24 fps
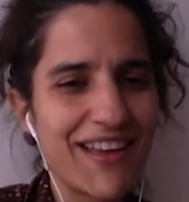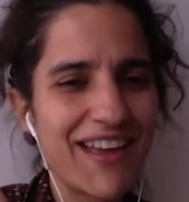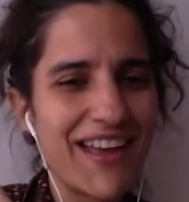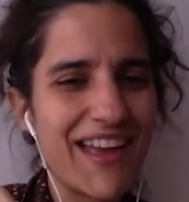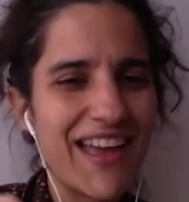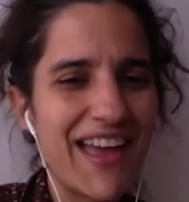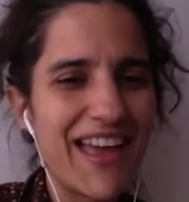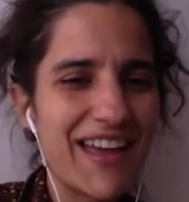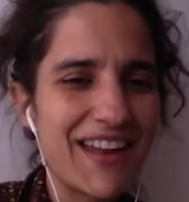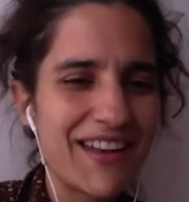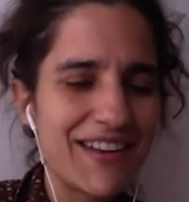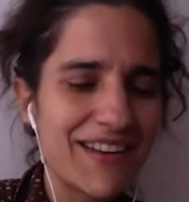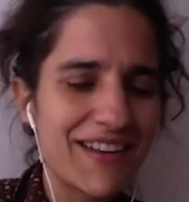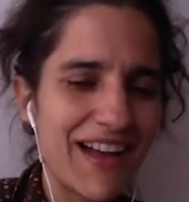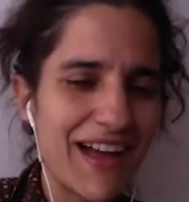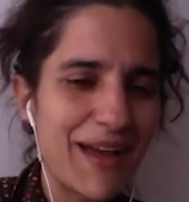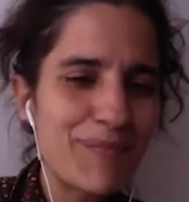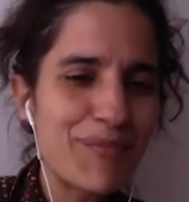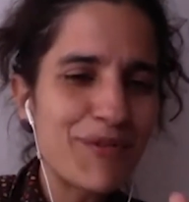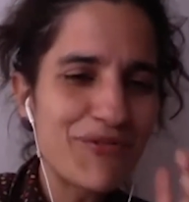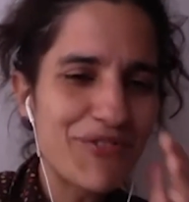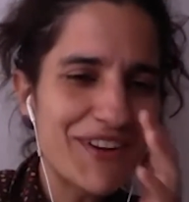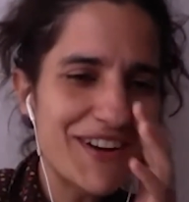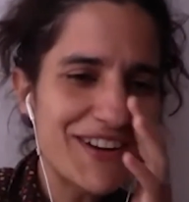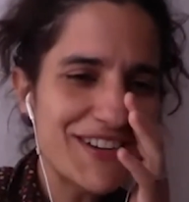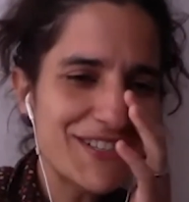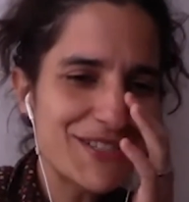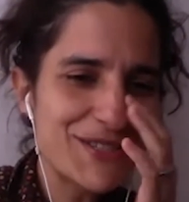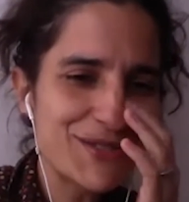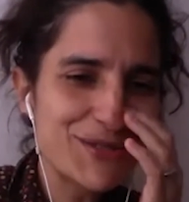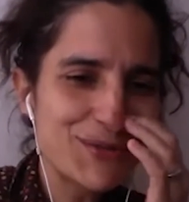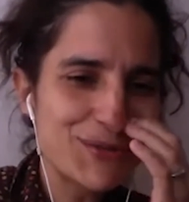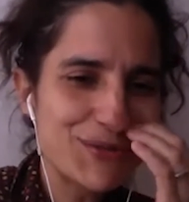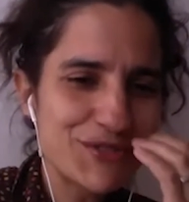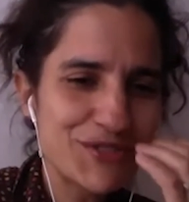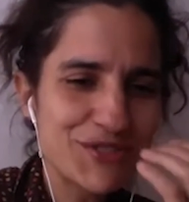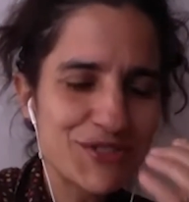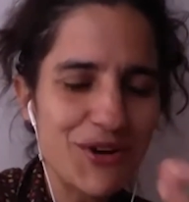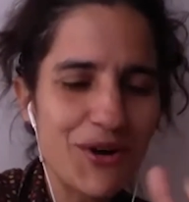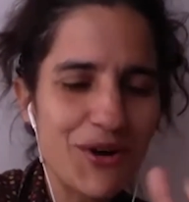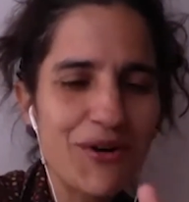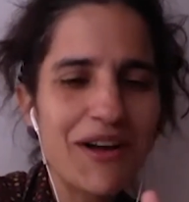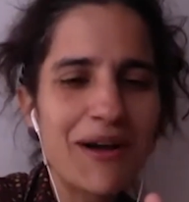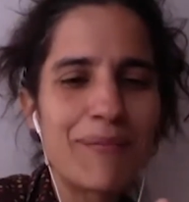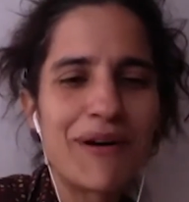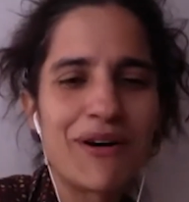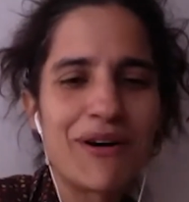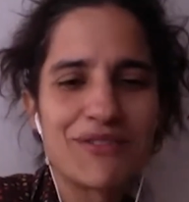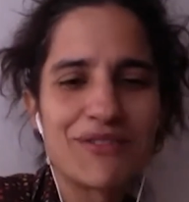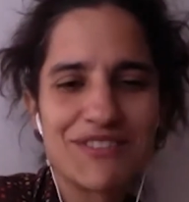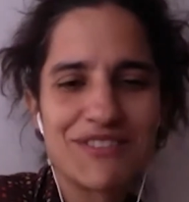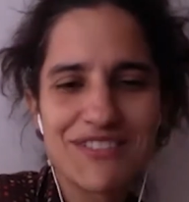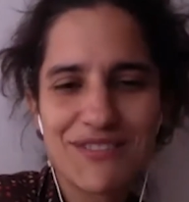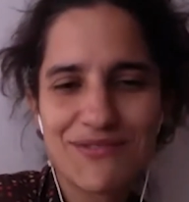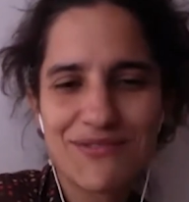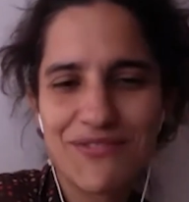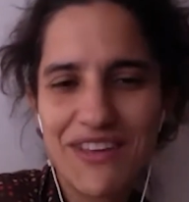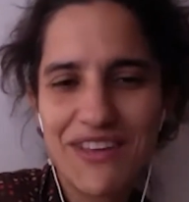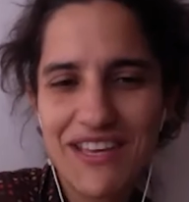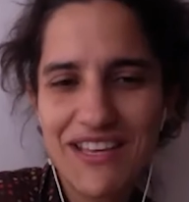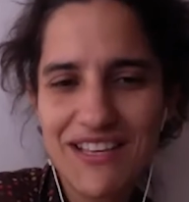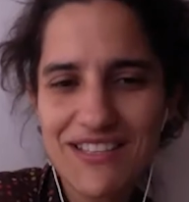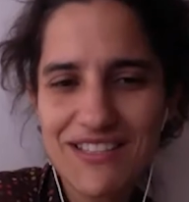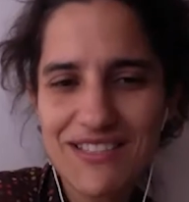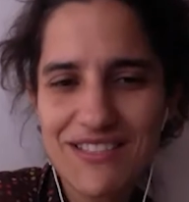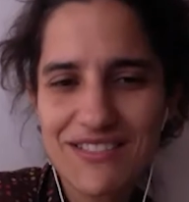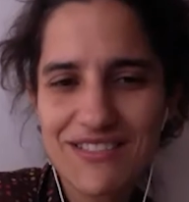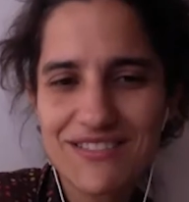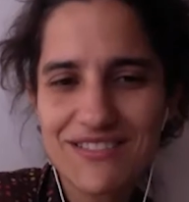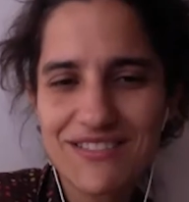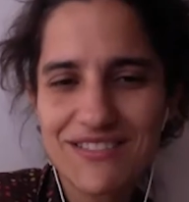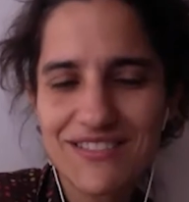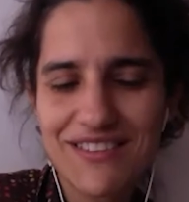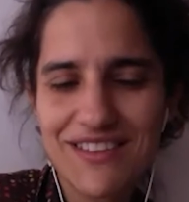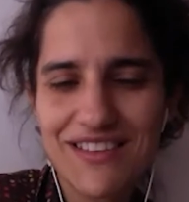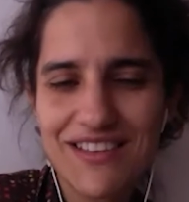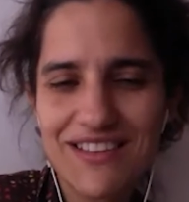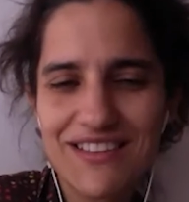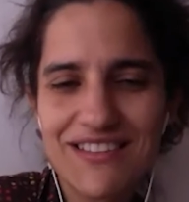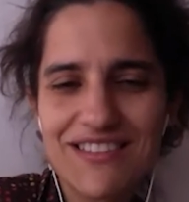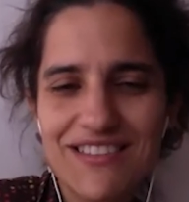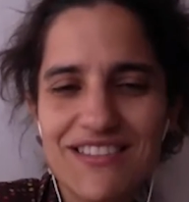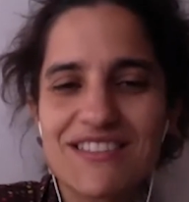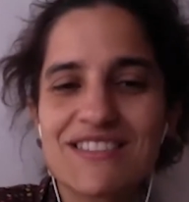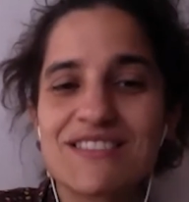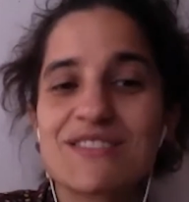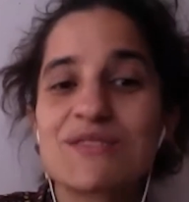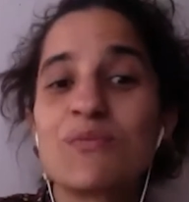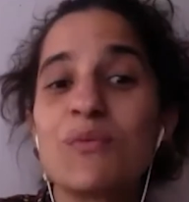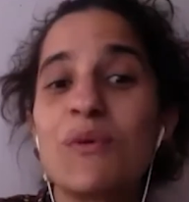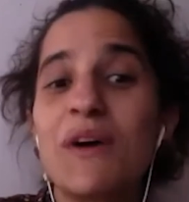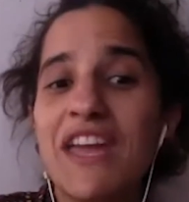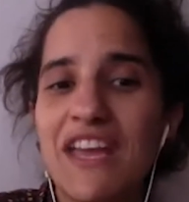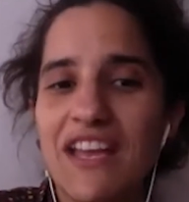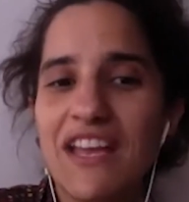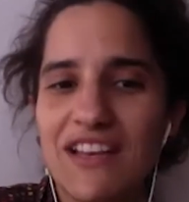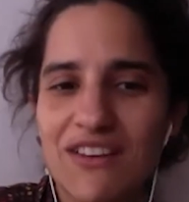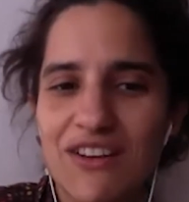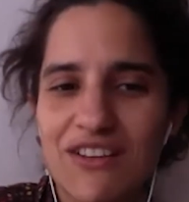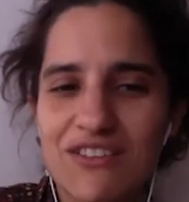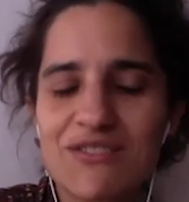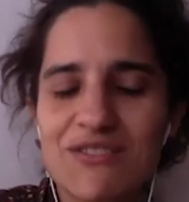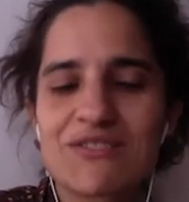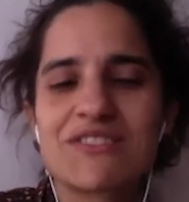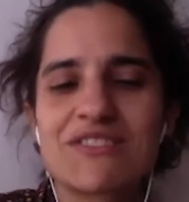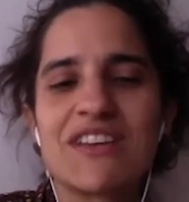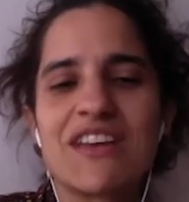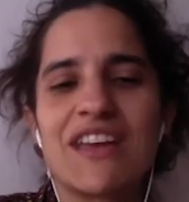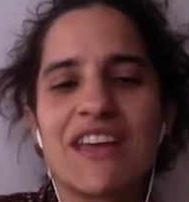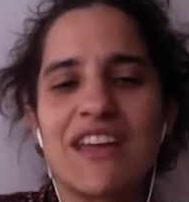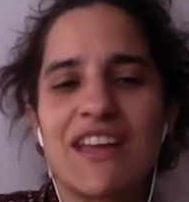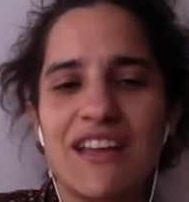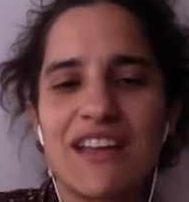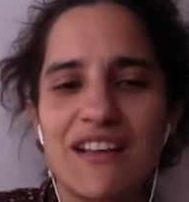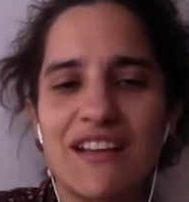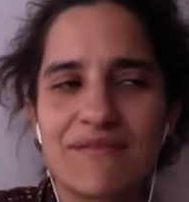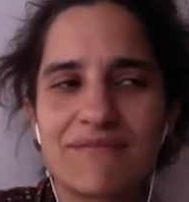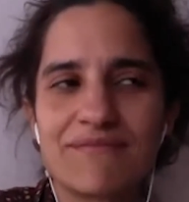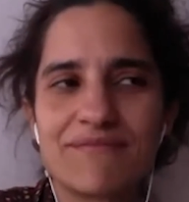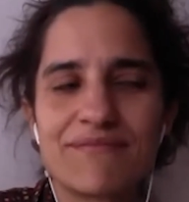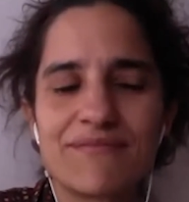And I prefer to talk about these things in this way, not to say,